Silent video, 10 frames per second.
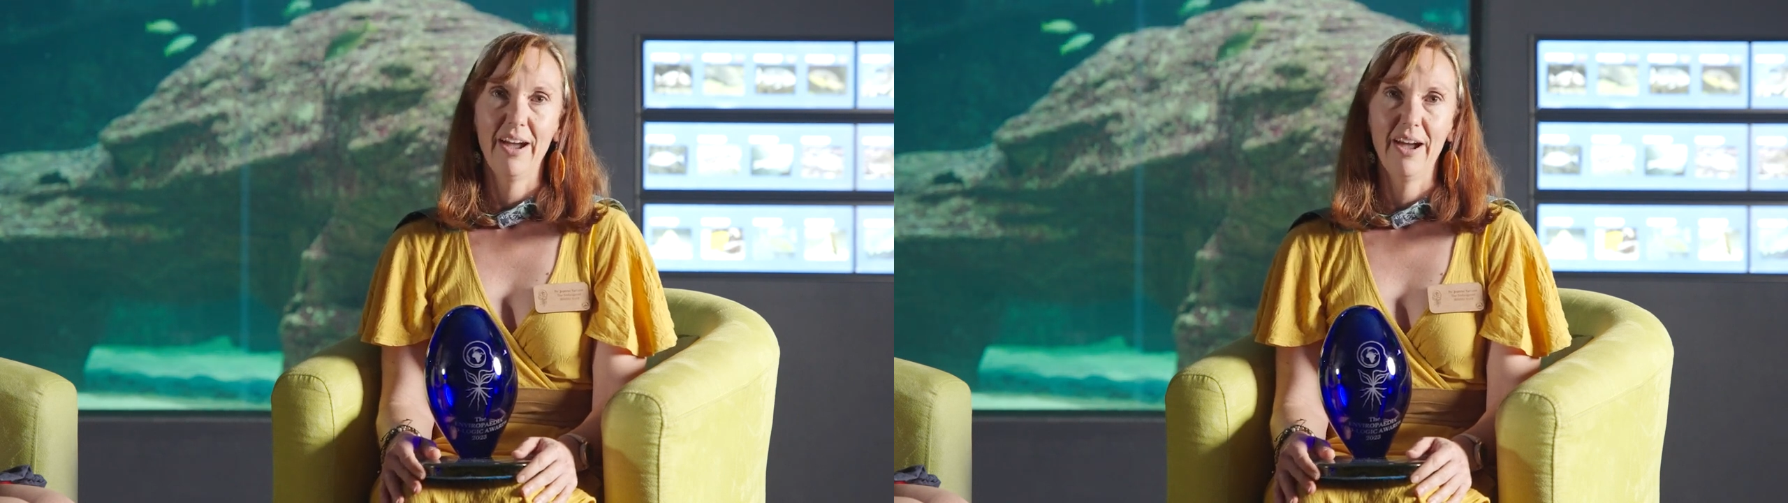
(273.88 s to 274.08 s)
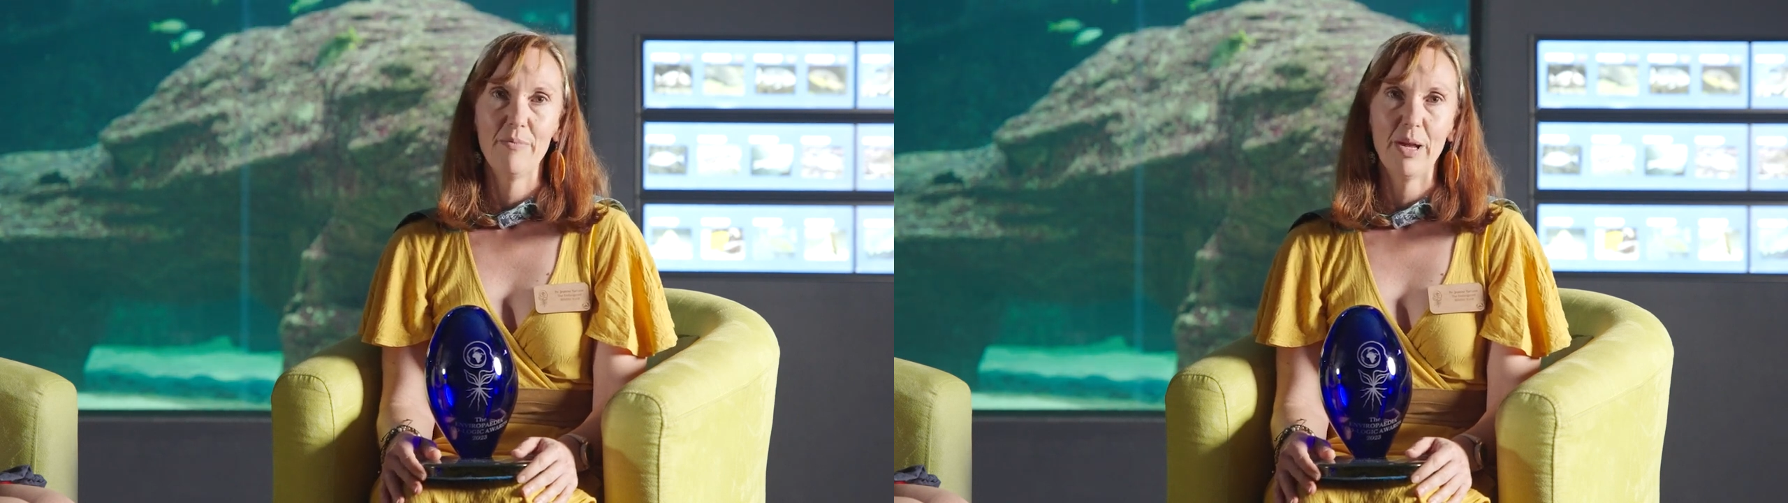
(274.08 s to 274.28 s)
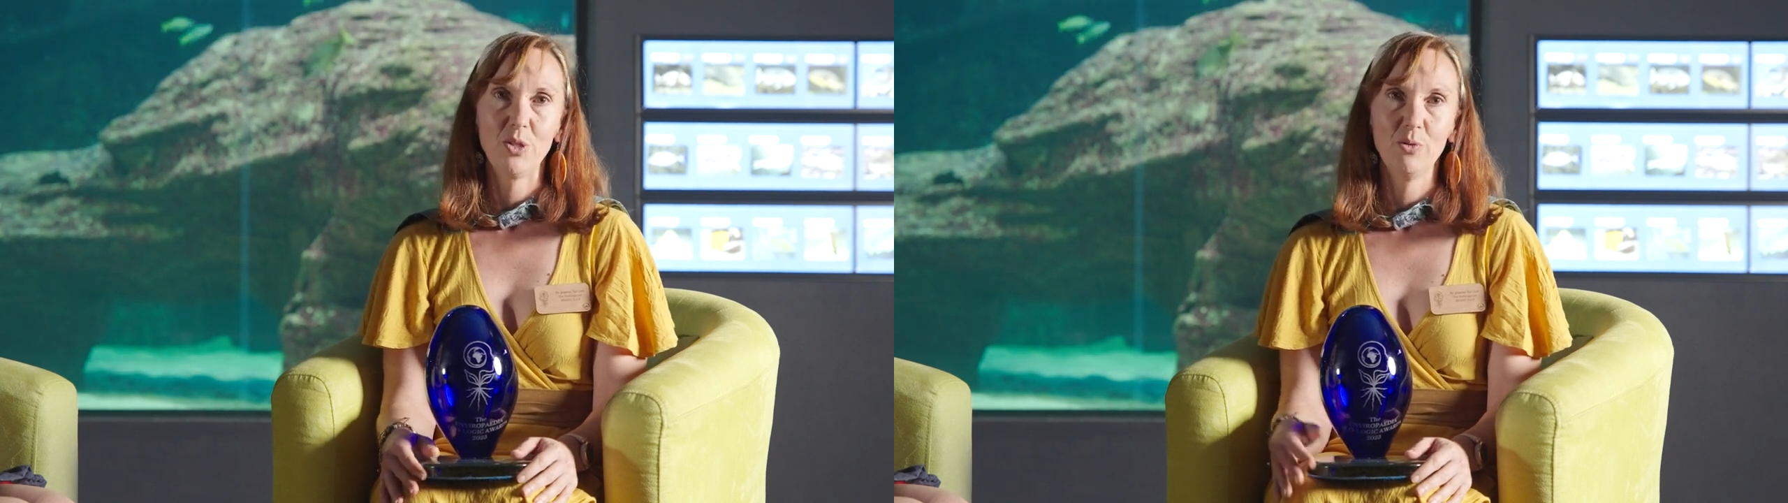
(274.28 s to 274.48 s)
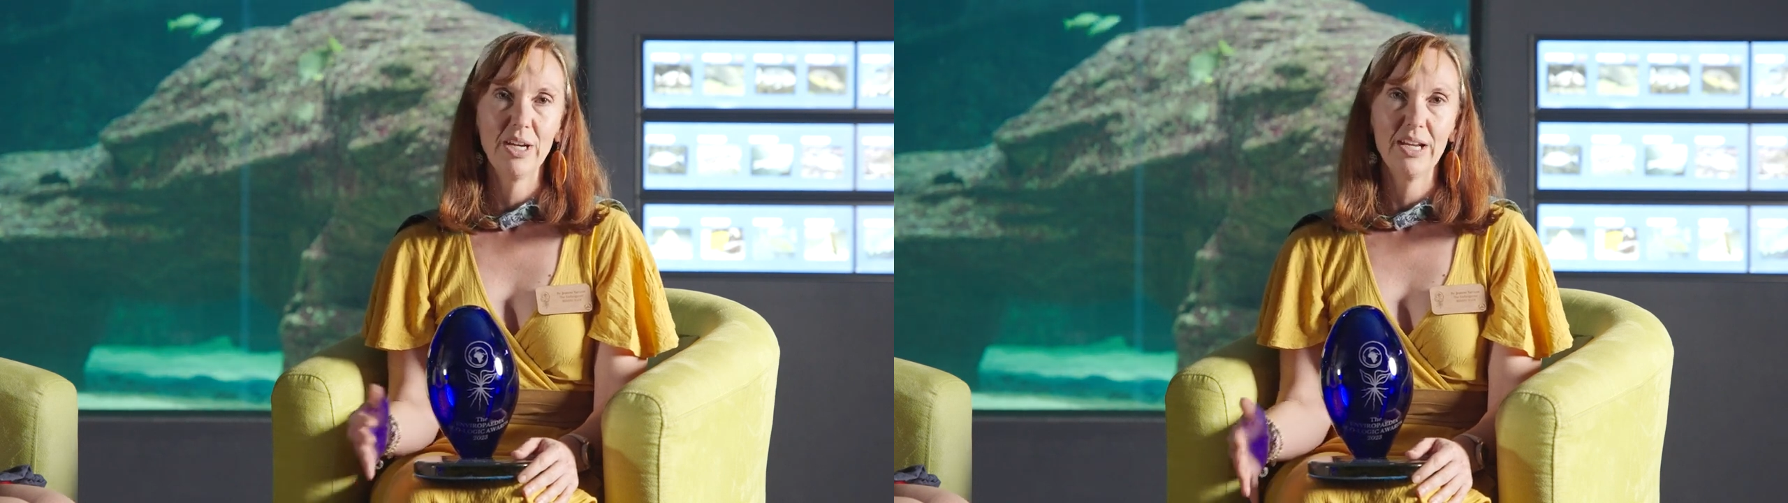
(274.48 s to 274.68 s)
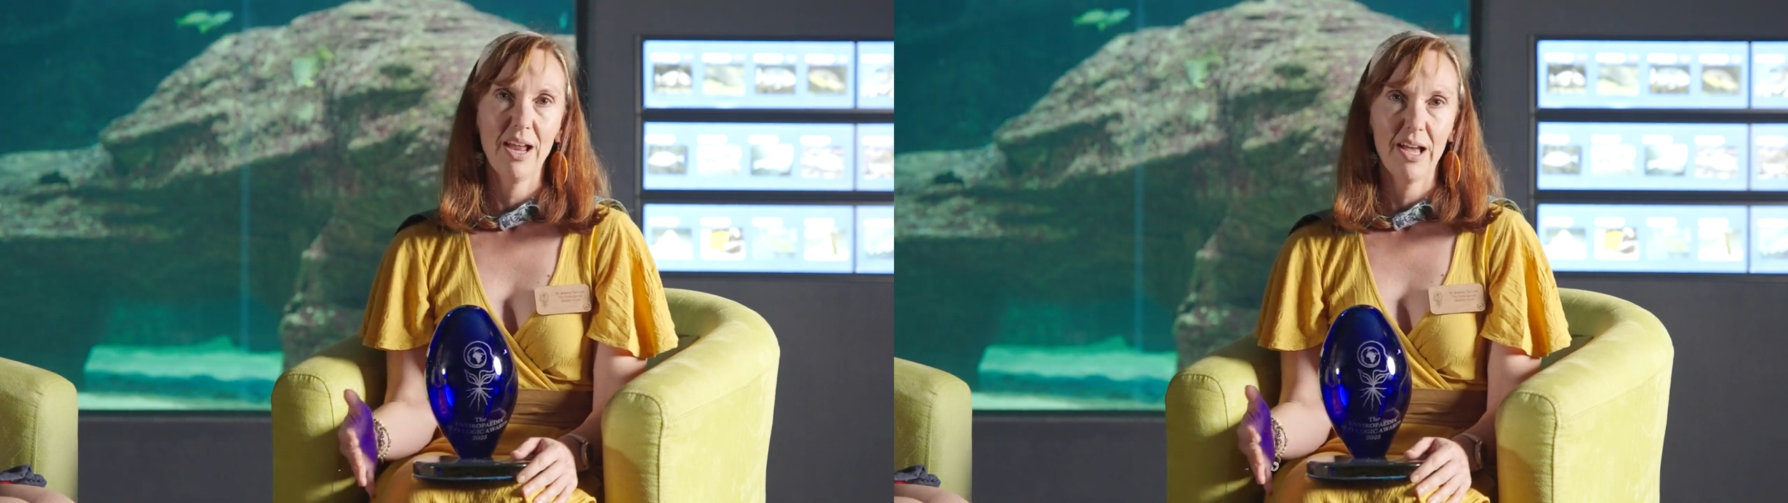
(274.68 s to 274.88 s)
um, and to
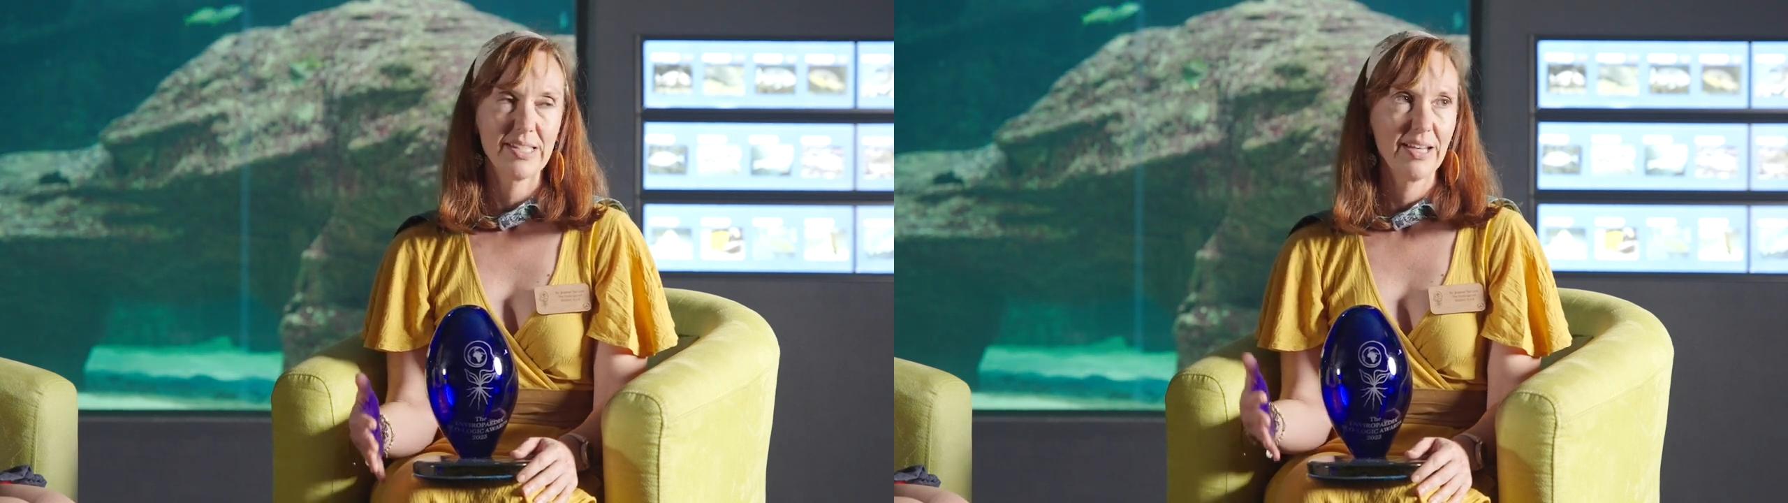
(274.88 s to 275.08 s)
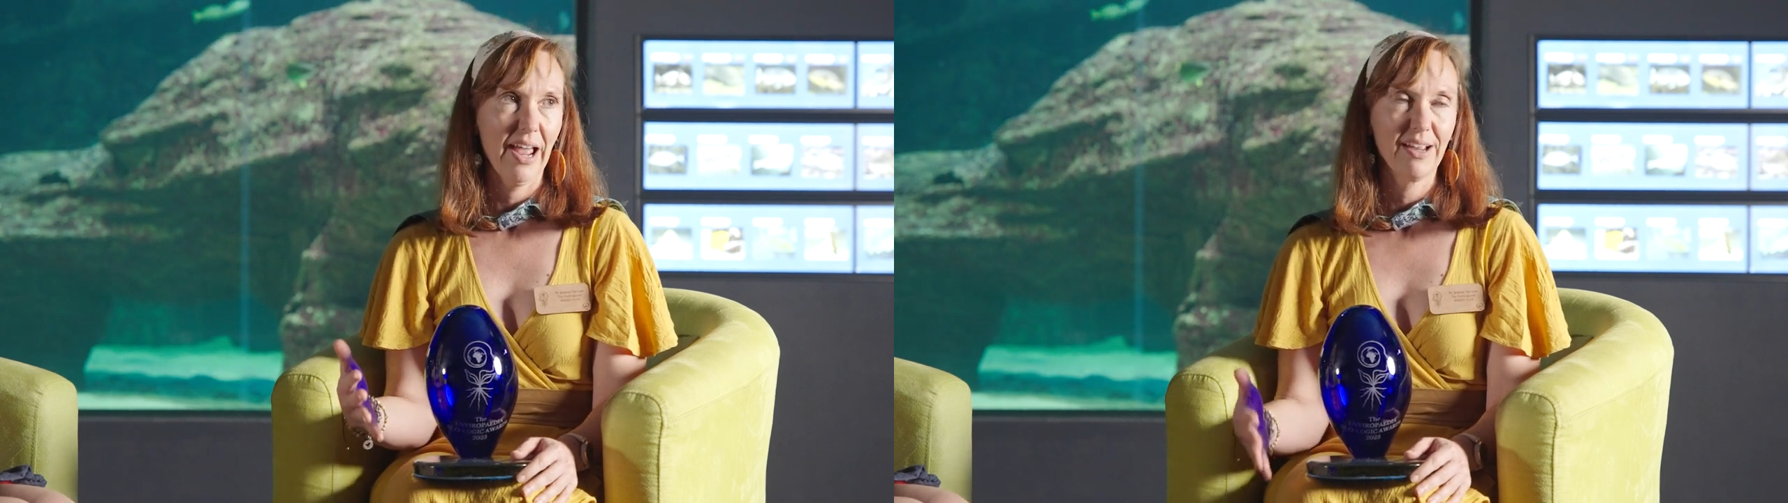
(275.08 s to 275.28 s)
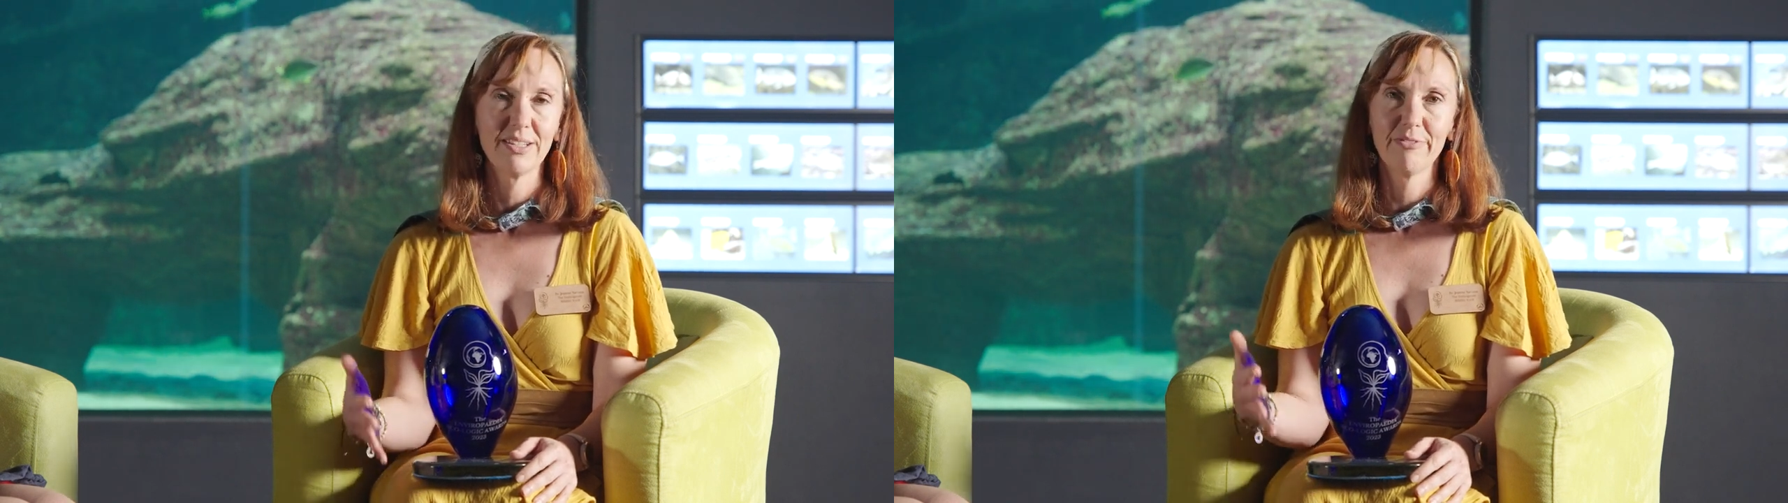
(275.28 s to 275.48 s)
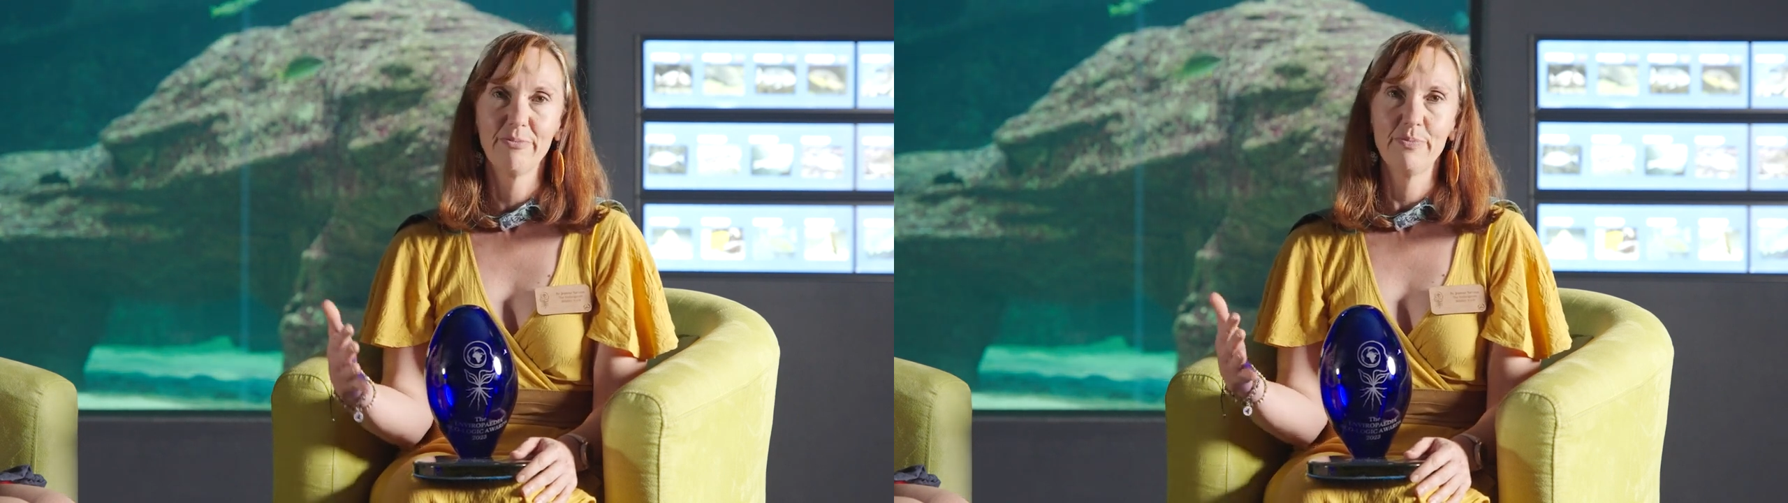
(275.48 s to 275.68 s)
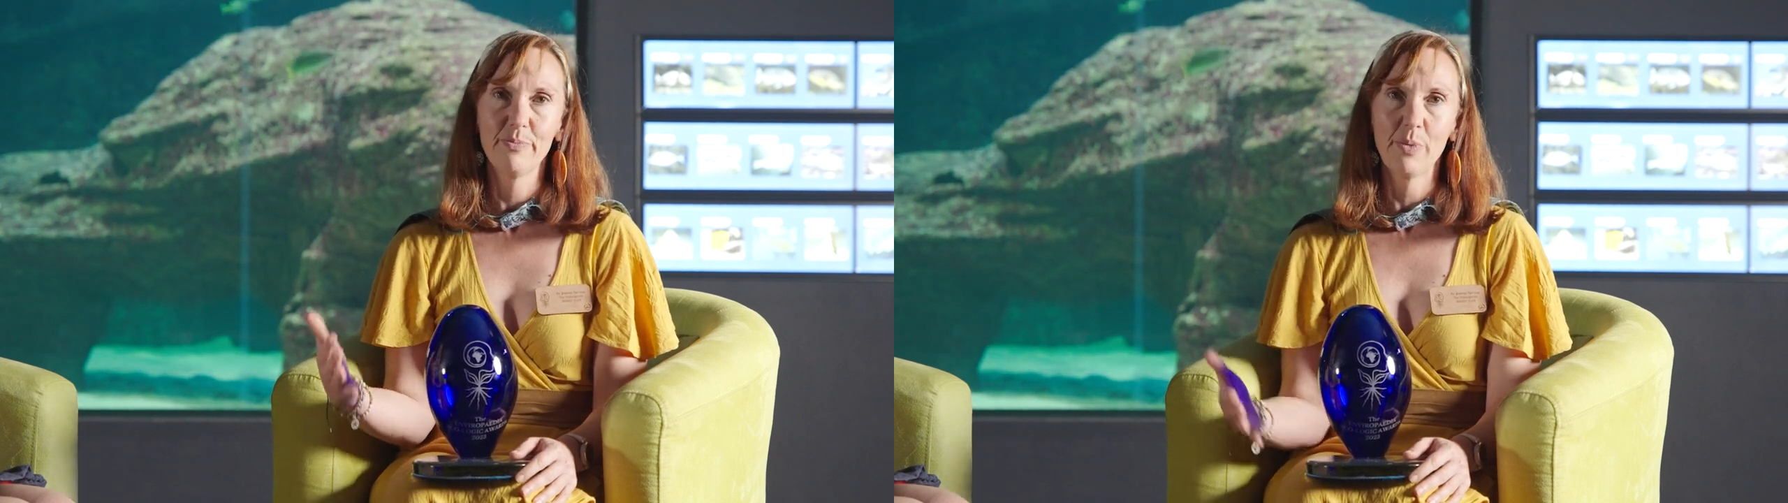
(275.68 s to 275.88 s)
realize an active